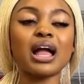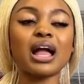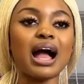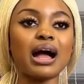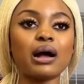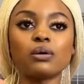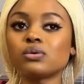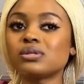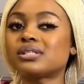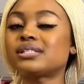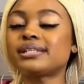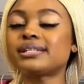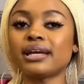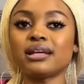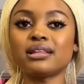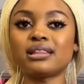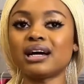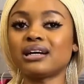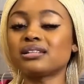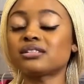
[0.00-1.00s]
I would say
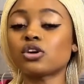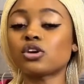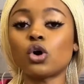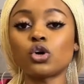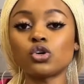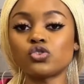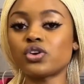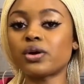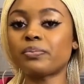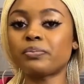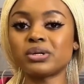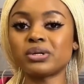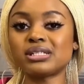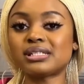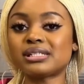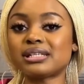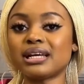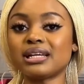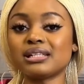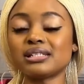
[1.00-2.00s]
that
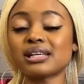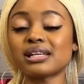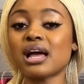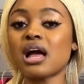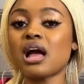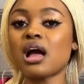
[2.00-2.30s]
100%.